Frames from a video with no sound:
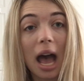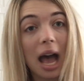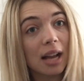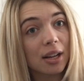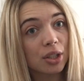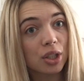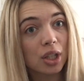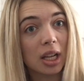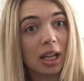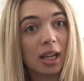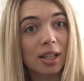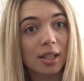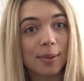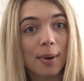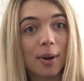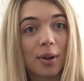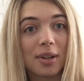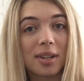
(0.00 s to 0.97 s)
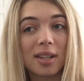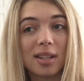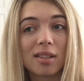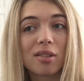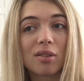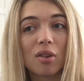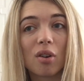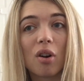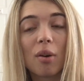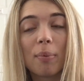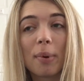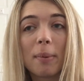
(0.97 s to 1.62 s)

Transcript: Actually, as well, I didn't stop.